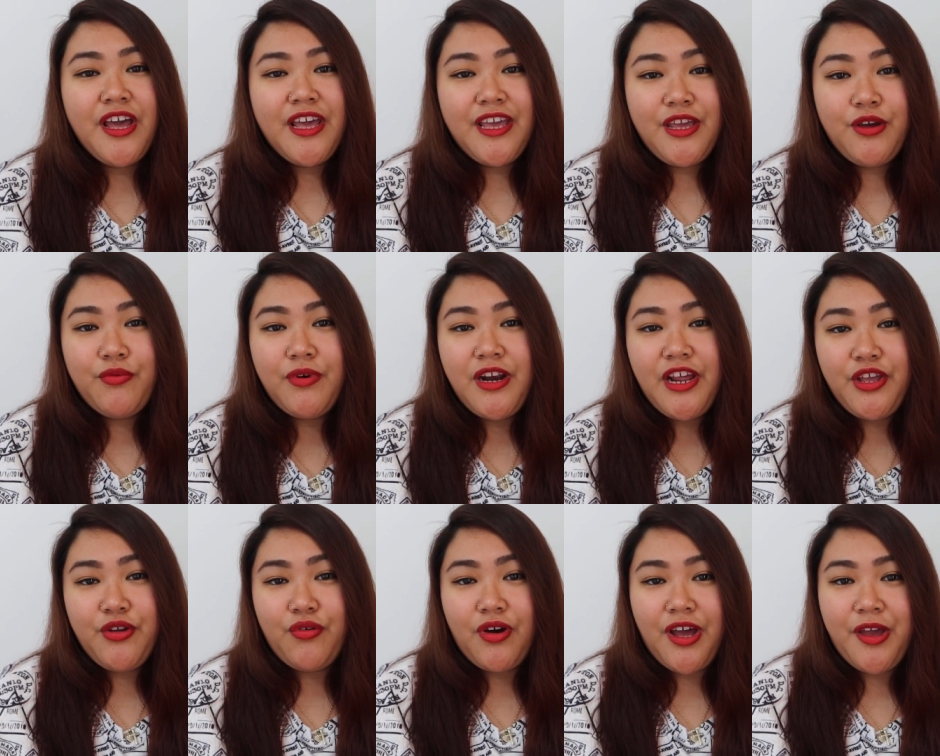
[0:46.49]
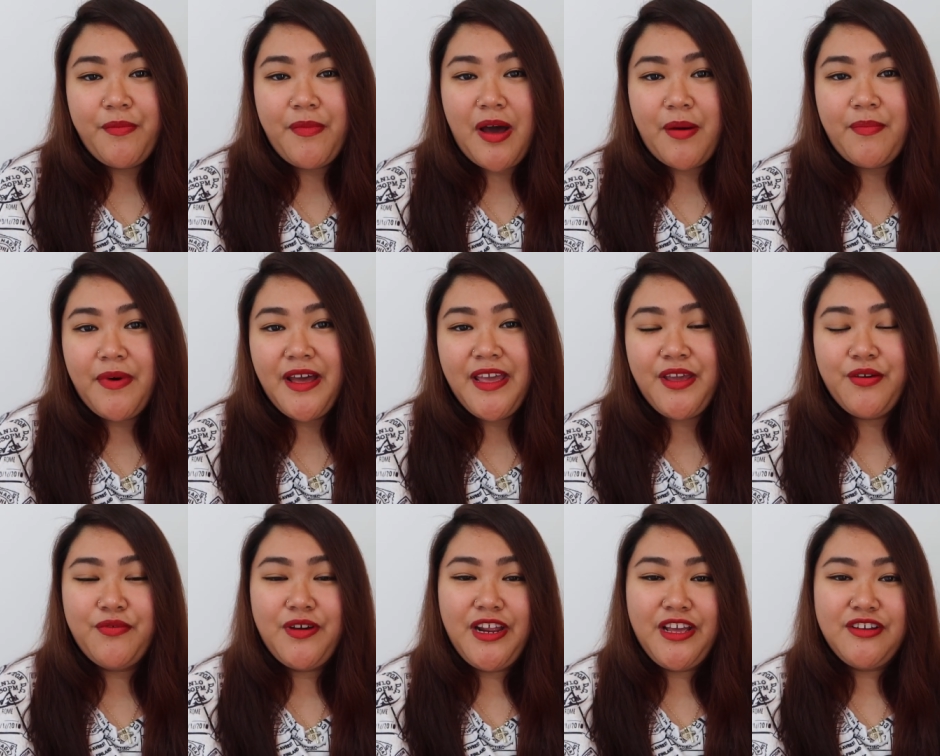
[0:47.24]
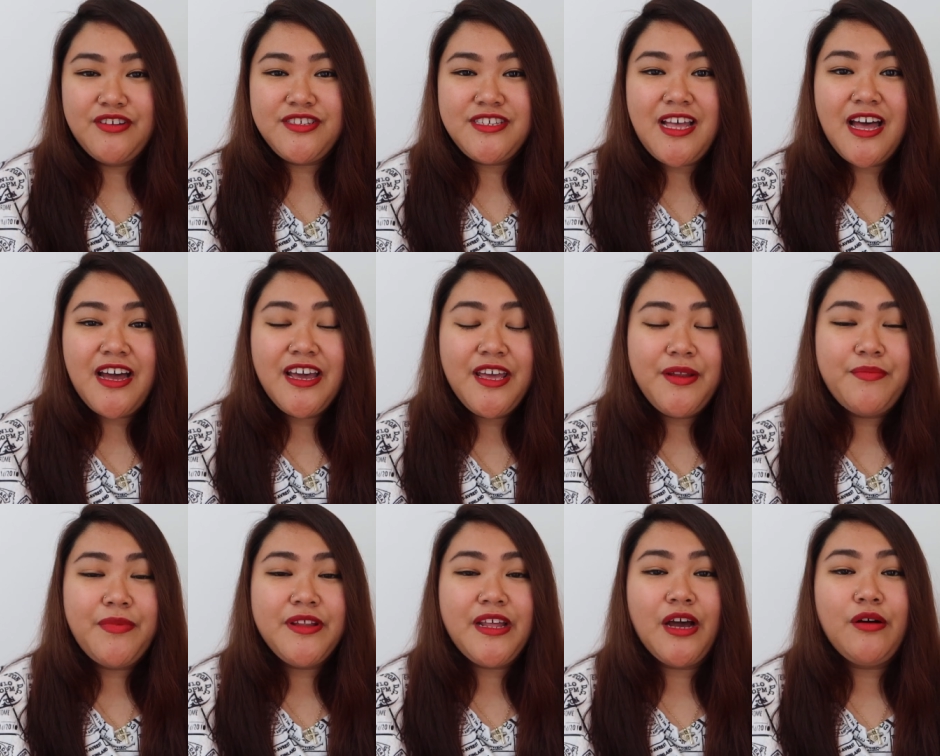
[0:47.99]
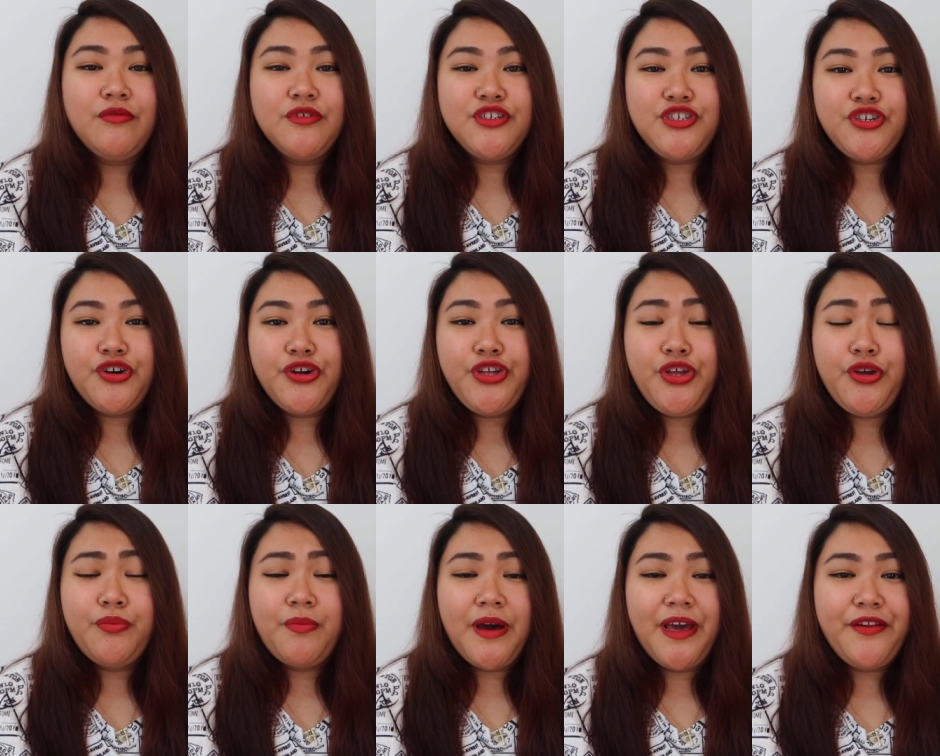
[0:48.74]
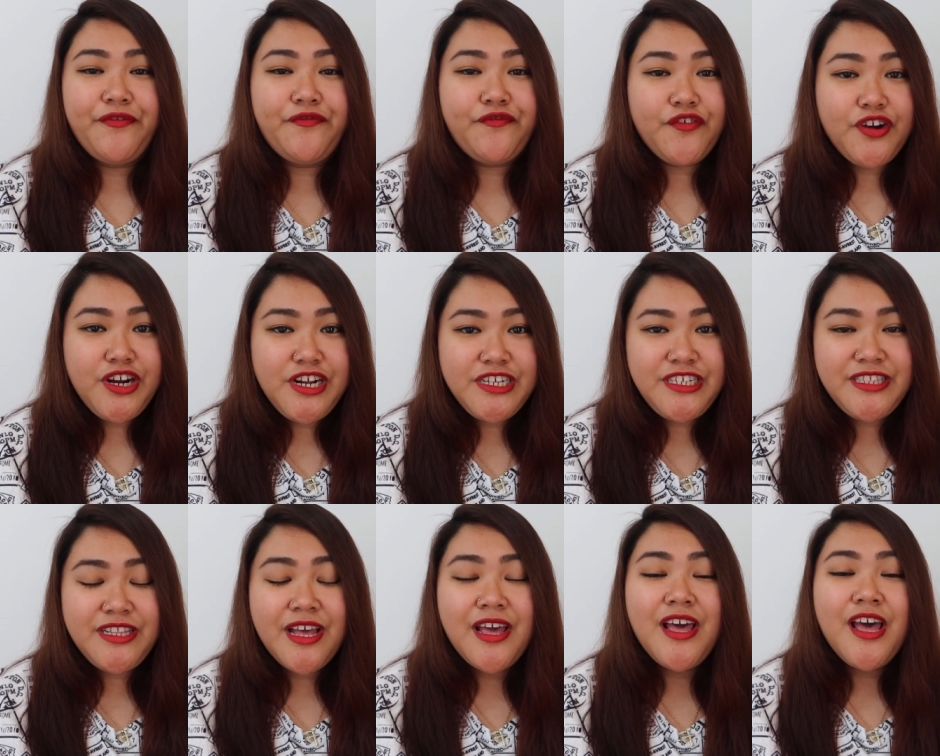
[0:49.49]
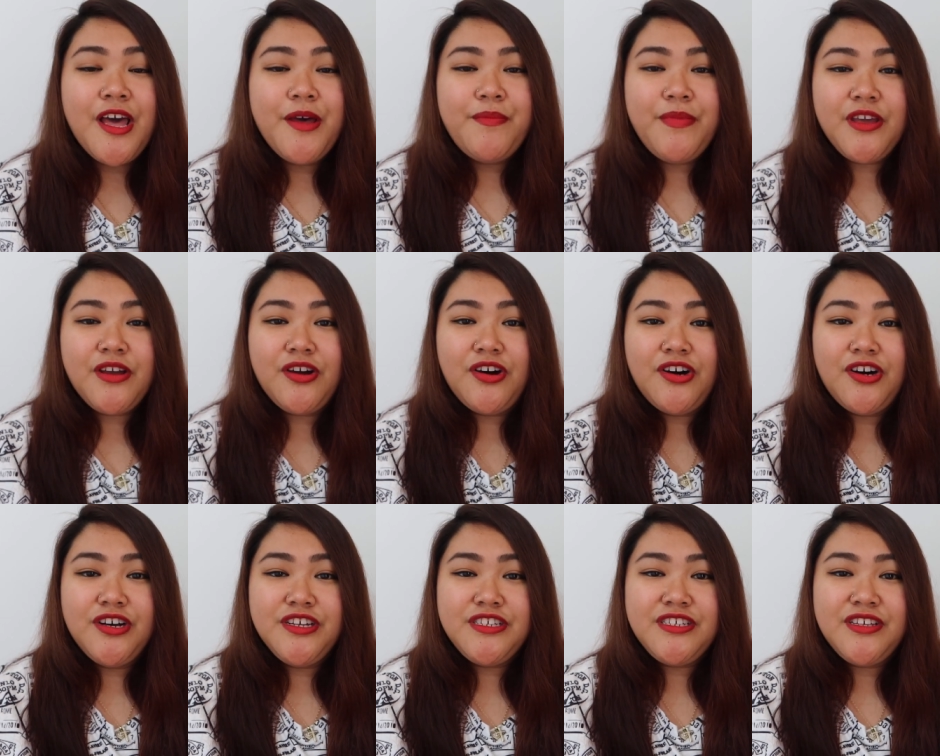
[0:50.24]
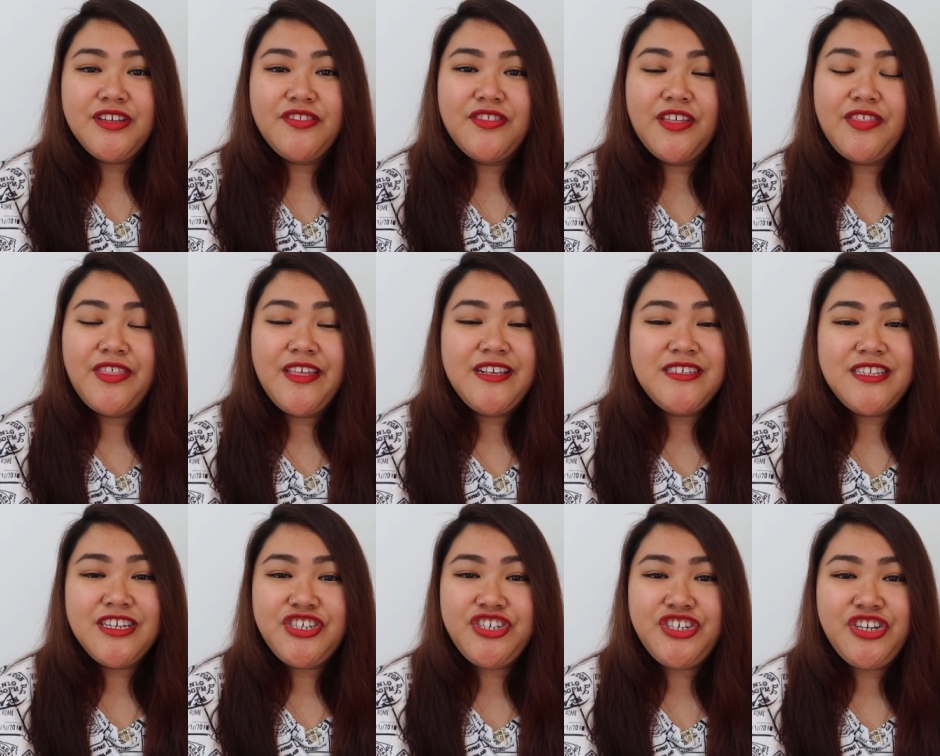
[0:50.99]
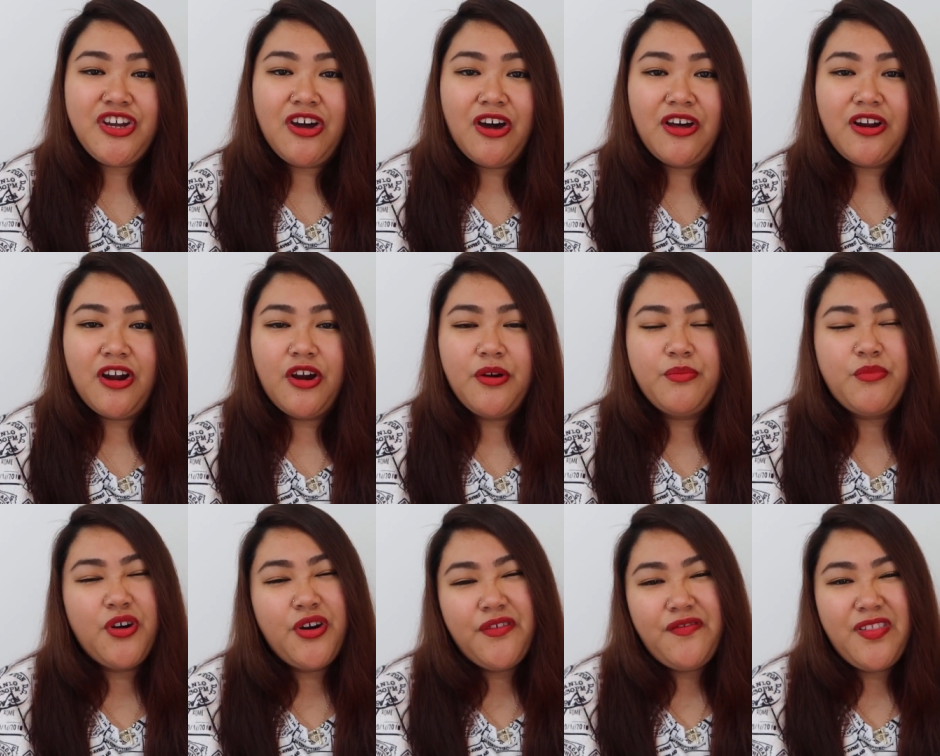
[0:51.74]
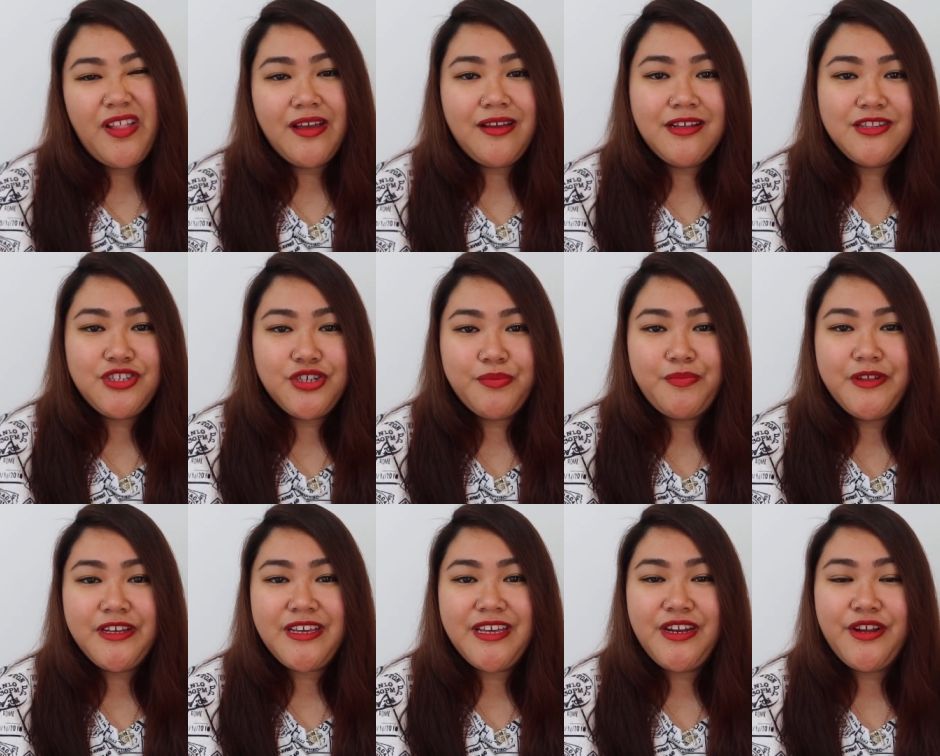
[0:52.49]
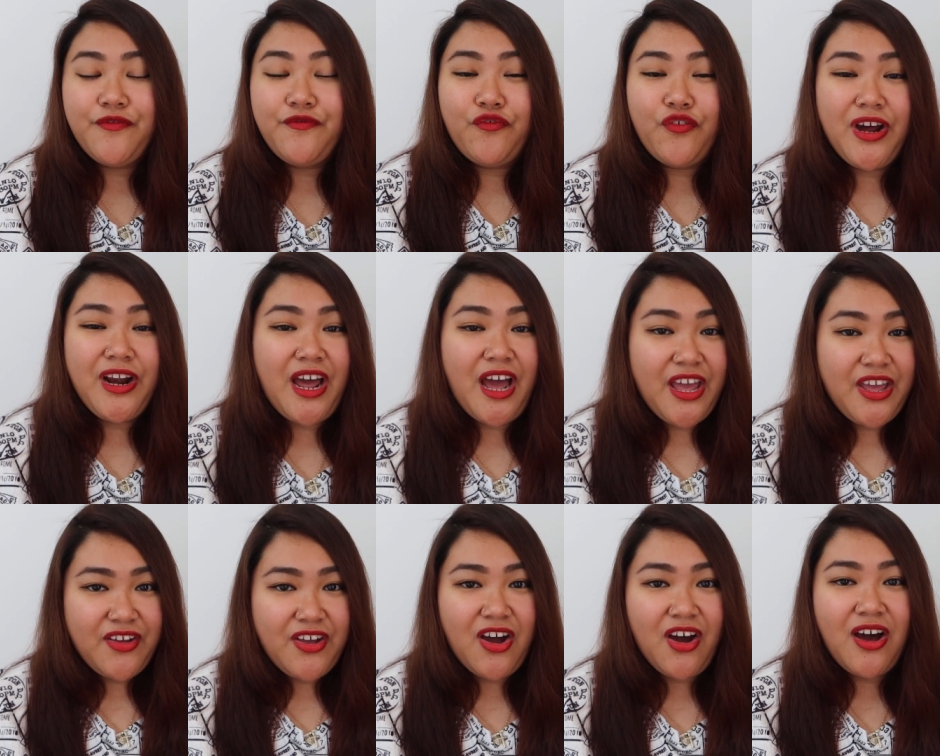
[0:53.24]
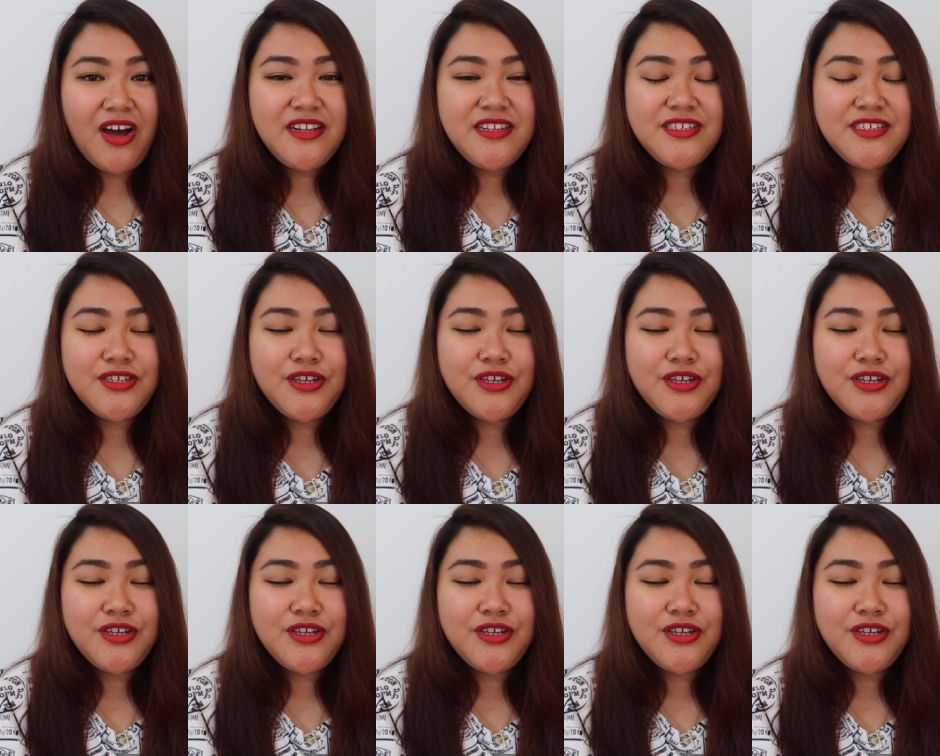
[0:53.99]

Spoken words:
Hiwalay yung kay mama, hiwalay yung sa akin, but I will show you mine first because the things that she got are more of like a duplicate of what I got.